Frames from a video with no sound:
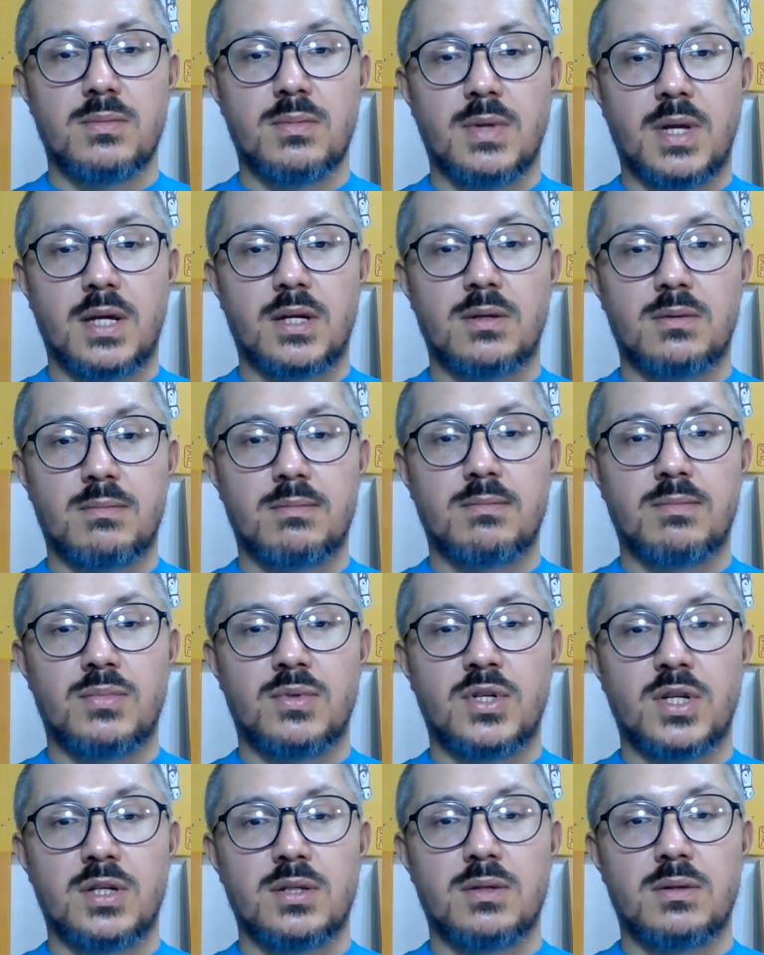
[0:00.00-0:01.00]
like
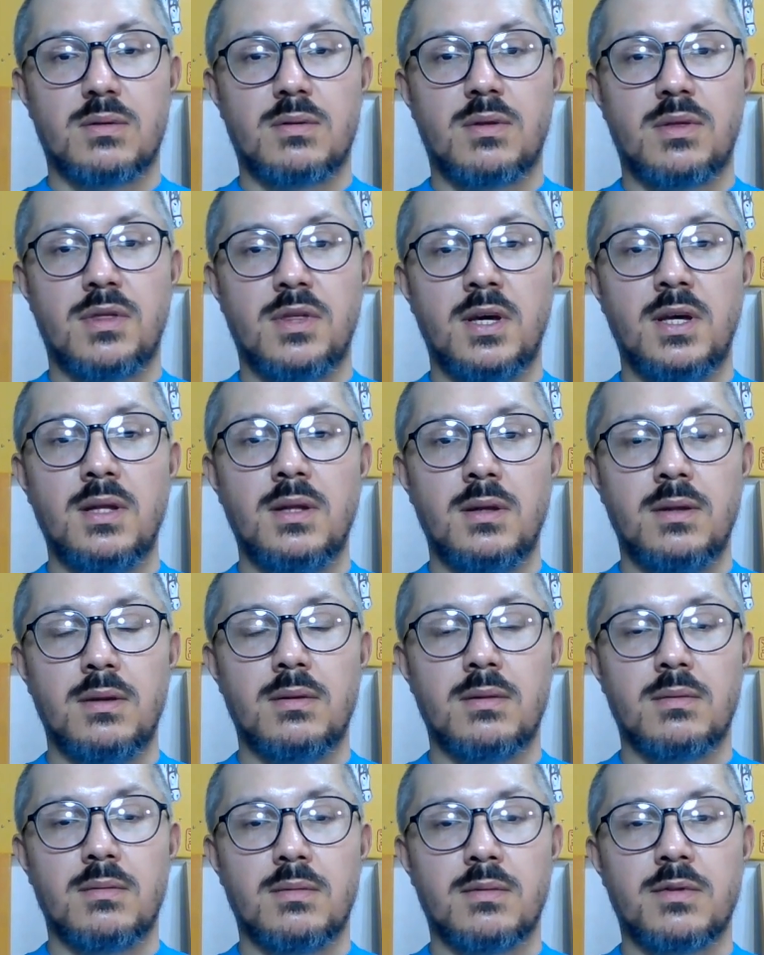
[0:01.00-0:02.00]
just thin
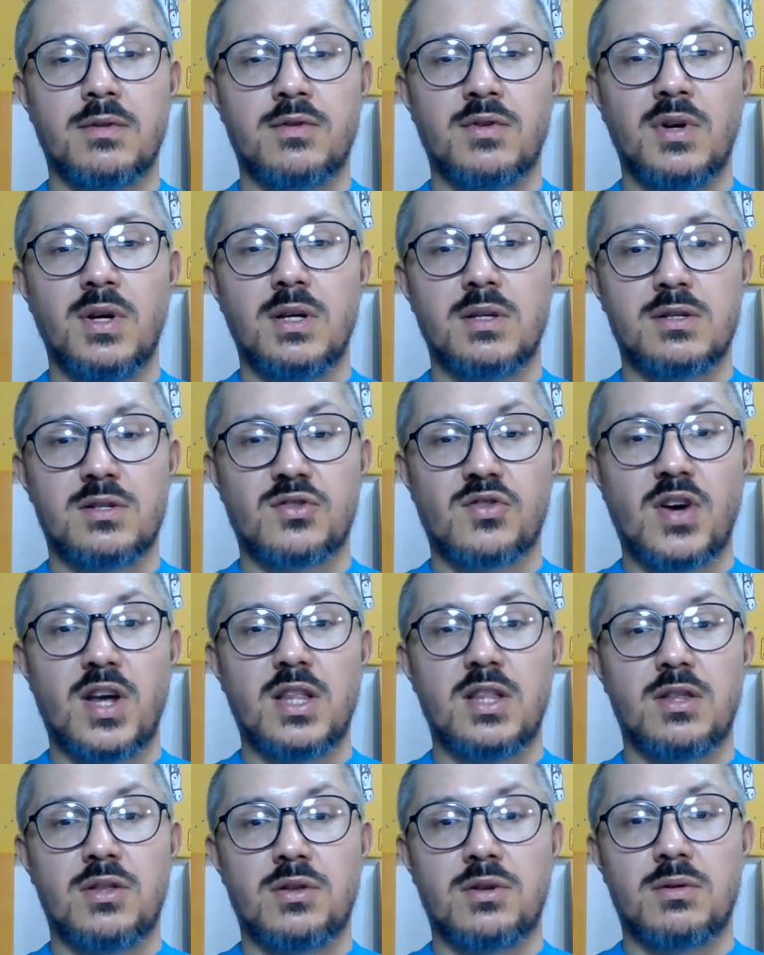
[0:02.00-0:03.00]

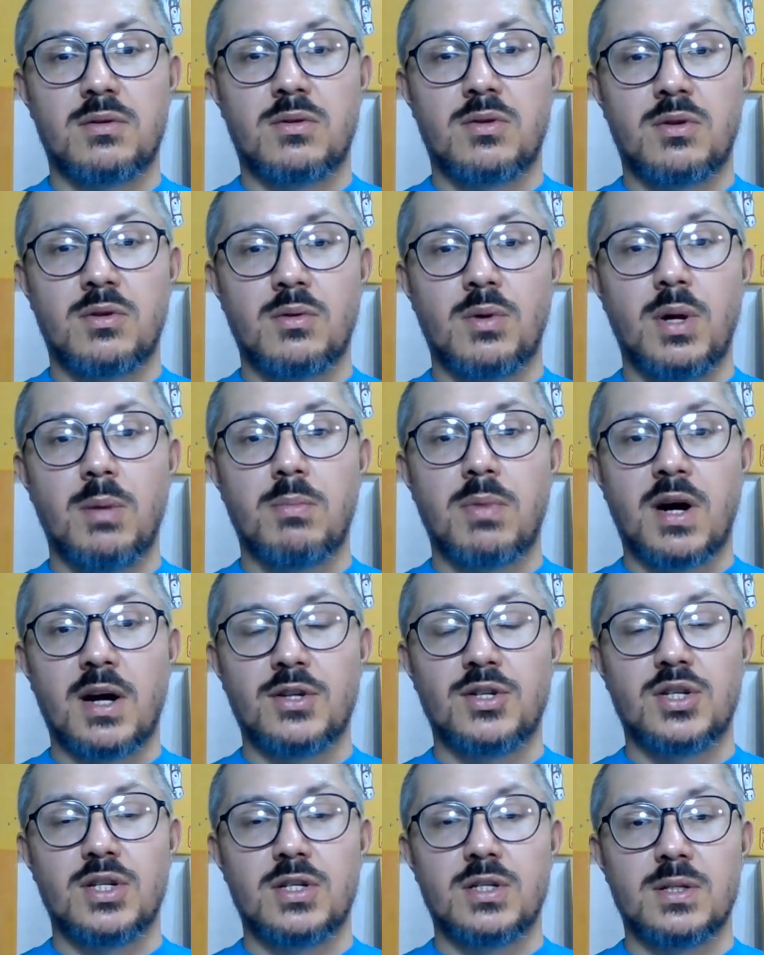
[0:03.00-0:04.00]
straight tree
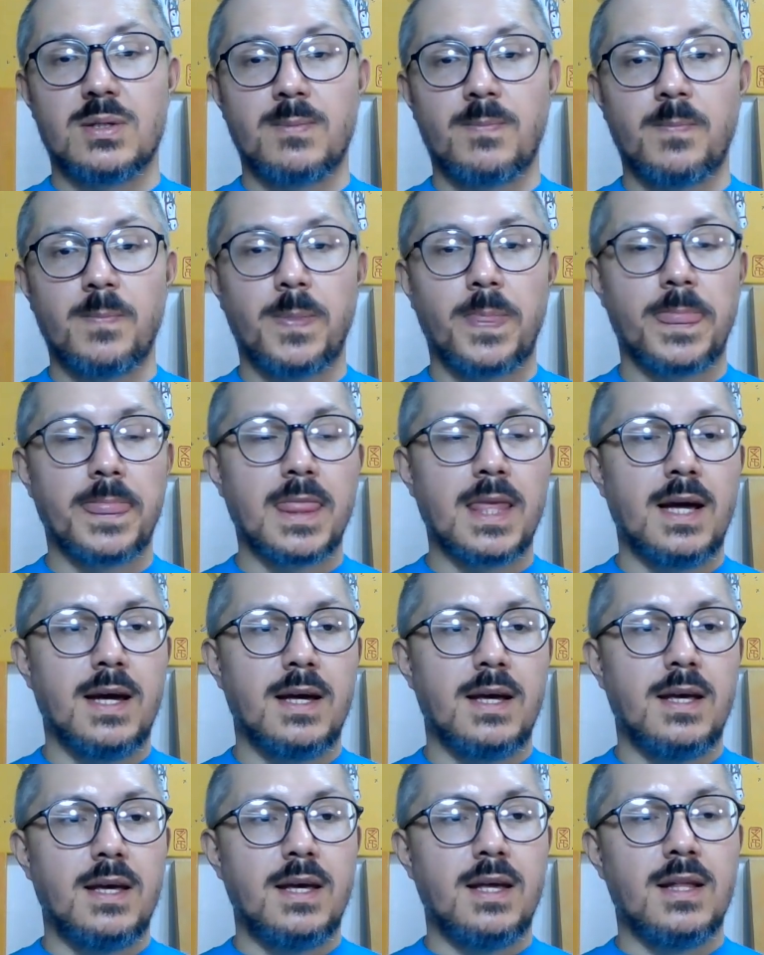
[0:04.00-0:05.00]
branches.
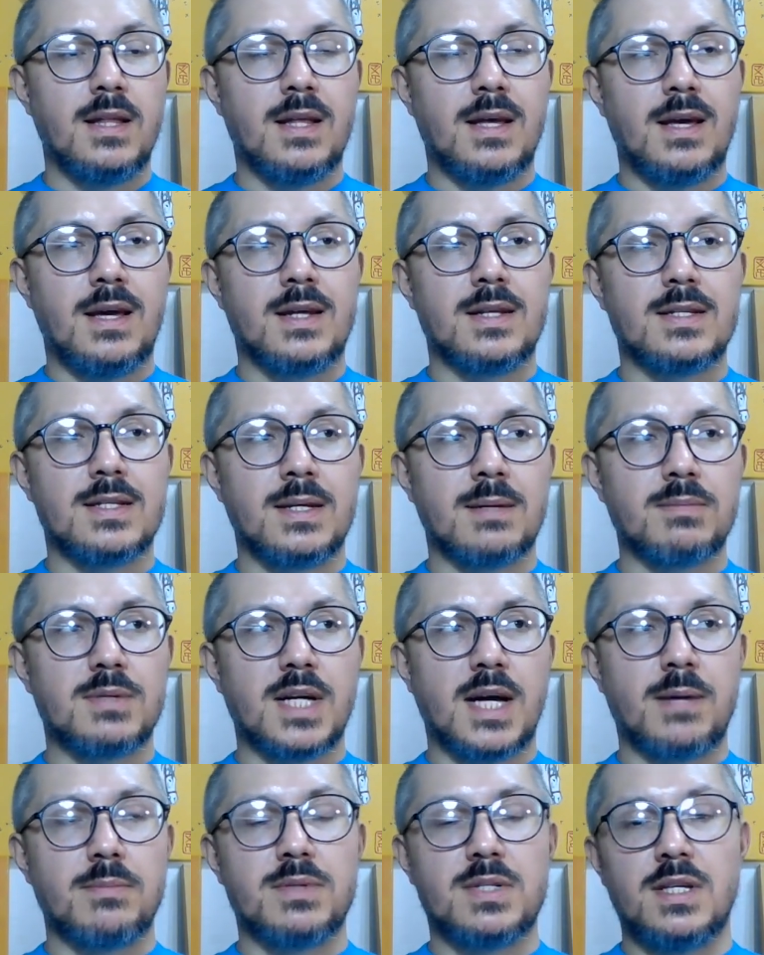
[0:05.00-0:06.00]
And
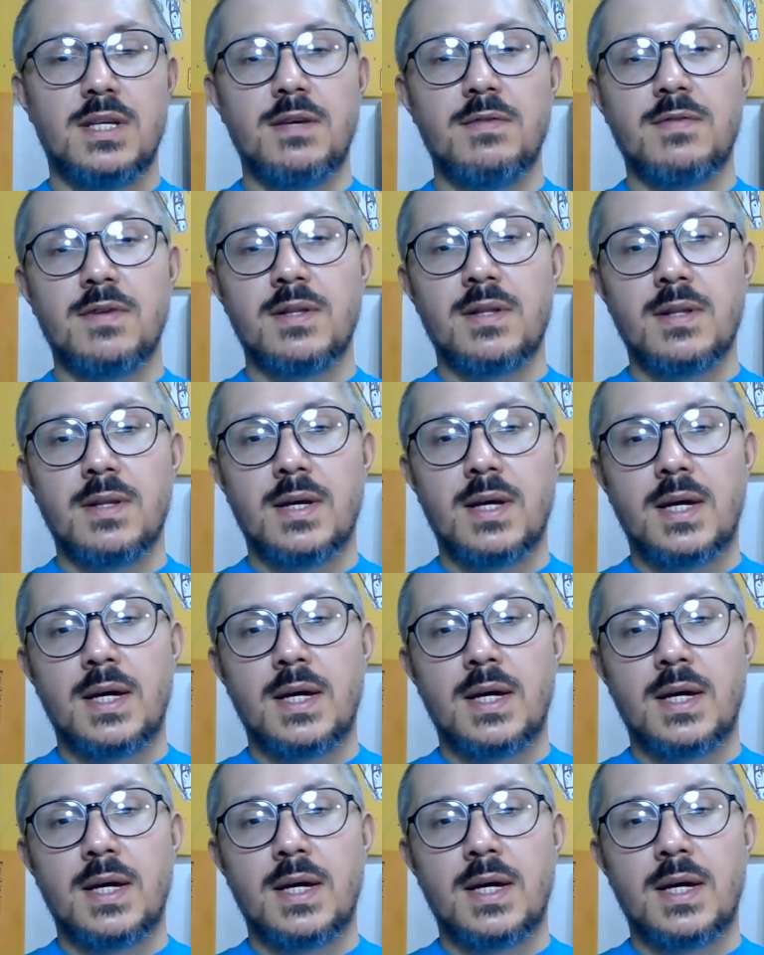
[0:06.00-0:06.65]
sometimes even